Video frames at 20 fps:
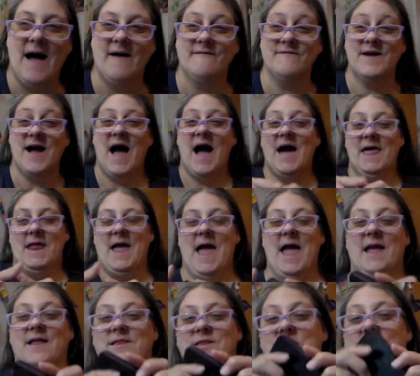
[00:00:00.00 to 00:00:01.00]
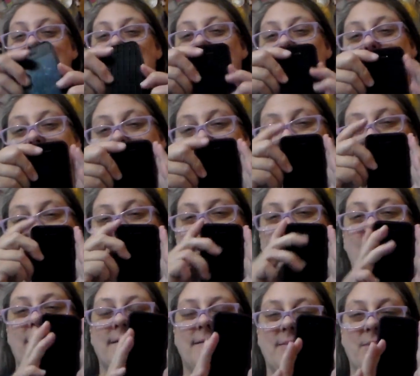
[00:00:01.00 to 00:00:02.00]
I've got a notes
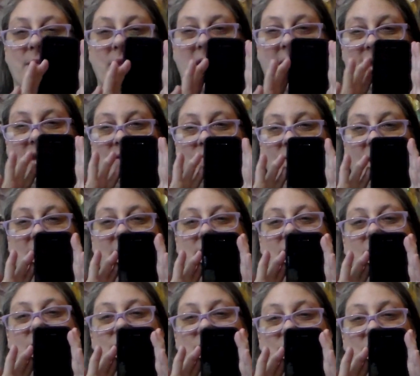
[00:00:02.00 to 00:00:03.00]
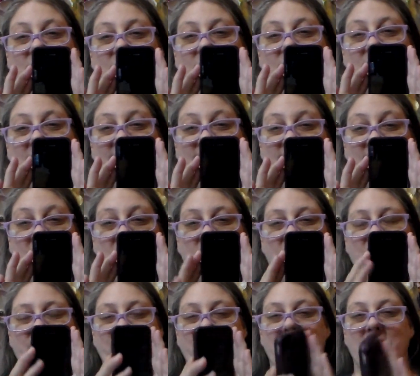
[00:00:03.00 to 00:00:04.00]
place that I can write notes down on my
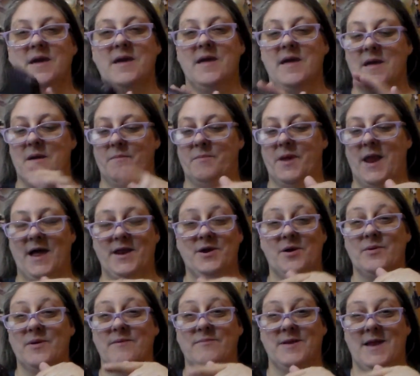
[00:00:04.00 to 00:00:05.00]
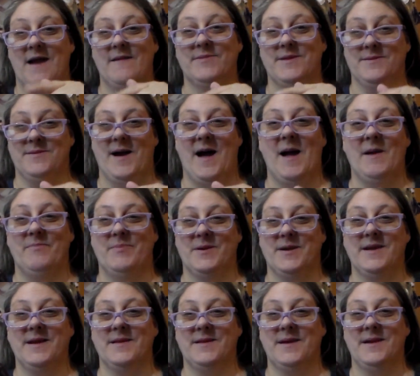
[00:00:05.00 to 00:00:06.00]
phone, but I don't even have to type
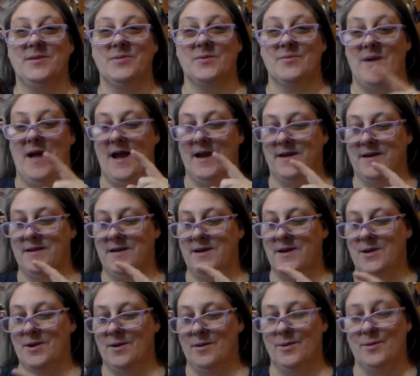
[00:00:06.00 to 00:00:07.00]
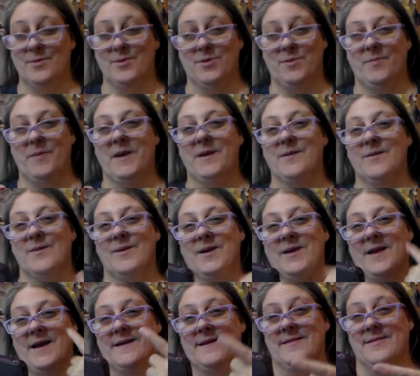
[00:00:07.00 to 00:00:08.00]
it in either. I can hit a little speaker
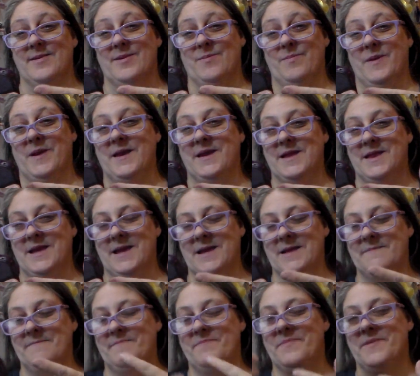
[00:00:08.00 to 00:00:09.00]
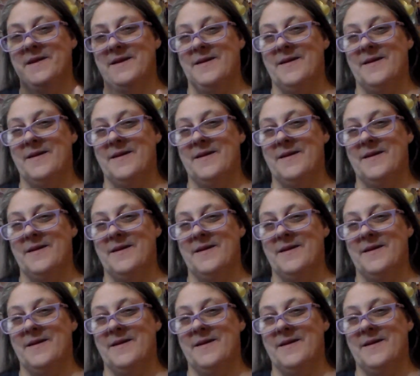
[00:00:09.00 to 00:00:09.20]
and I can speak it in.